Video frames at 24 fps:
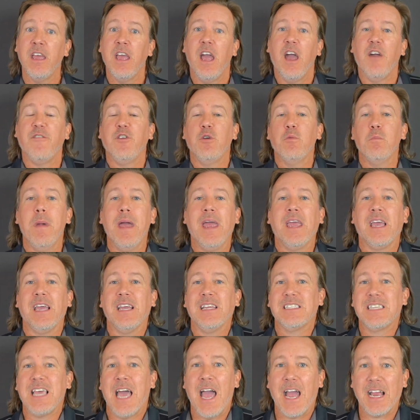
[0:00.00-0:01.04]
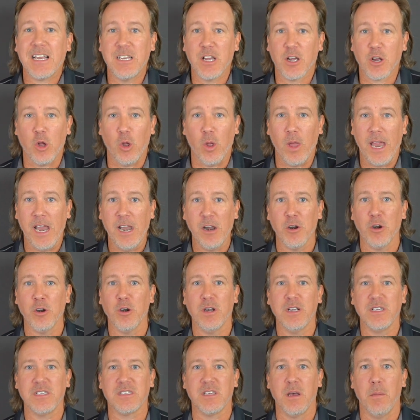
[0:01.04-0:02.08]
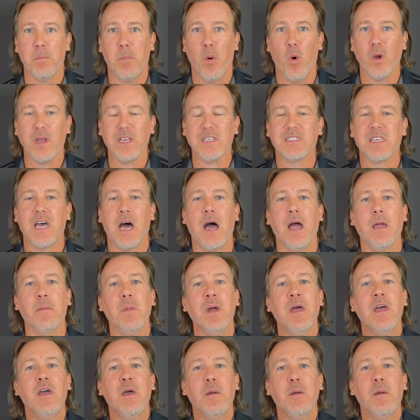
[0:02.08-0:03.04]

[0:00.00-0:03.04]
if you make a technical error at some point in time,